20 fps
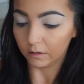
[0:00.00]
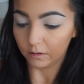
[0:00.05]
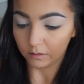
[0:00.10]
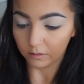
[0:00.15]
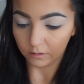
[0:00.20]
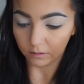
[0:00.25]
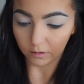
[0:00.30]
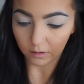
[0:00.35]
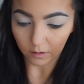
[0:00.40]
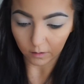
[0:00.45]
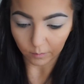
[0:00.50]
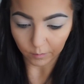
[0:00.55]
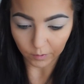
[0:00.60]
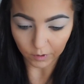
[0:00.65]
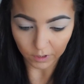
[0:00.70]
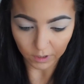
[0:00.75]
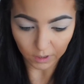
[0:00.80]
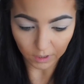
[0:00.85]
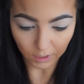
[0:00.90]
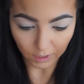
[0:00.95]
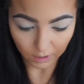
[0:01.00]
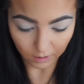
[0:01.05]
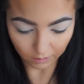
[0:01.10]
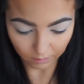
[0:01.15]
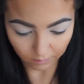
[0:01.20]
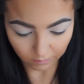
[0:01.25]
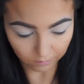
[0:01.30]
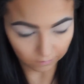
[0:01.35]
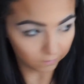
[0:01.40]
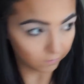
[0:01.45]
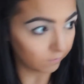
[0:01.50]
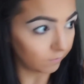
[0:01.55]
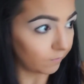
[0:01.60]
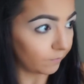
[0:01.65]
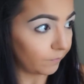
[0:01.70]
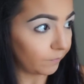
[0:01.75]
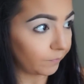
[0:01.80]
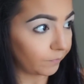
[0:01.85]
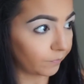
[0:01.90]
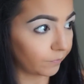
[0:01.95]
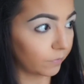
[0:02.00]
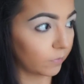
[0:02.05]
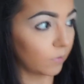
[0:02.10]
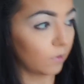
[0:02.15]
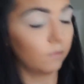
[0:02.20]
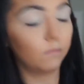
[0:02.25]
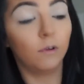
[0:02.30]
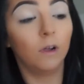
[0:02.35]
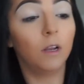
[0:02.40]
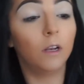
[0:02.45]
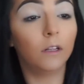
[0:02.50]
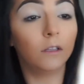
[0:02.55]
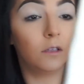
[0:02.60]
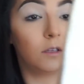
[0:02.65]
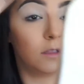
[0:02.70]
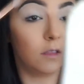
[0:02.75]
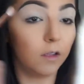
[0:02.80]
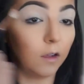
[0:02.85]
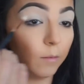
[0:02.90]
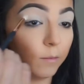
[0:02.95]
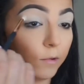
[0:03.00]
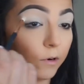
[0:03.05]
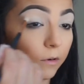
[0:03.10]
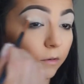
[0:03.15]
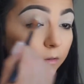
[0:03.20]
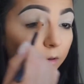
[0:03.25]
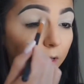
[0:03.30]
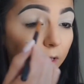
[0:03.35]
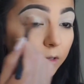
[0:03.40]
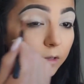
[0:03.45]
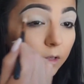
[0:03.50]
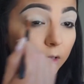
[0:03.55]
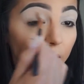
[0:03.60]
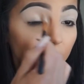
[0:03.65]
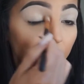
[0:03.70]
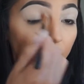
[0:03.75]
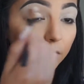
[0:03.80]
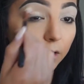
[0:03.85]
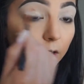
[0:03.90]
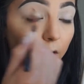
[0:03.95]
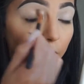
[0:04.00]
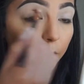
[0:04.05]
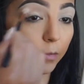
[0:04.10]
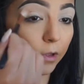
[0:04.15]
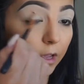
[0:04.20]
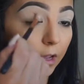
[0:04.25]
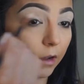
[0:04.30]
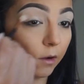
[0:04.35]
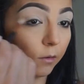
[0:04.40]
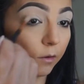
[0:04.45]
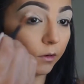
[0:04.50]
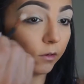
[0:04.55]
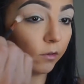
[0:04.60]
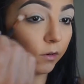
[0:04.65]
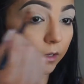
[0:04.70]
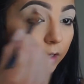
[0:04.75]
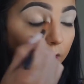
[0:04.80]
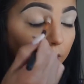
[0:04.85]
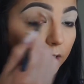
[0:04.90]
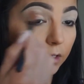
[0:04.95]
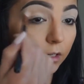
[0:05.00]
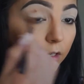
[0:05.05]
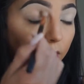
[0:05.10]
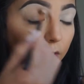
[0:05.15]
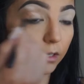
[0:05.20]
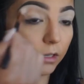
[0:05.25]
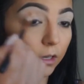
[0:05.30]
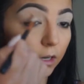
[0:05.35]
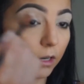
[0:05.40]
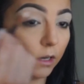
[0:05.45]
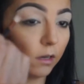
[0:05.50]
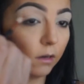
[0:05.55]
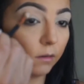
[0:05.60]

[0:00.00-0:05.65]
Just going to put that right into the upper crease, and that's going to be our transition shade.